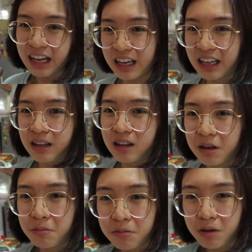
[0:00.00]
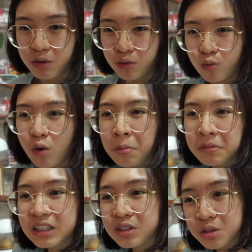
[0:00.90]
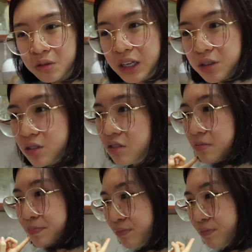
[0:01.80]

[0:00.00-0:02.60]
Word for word: and they make me want to vomit, so I don't,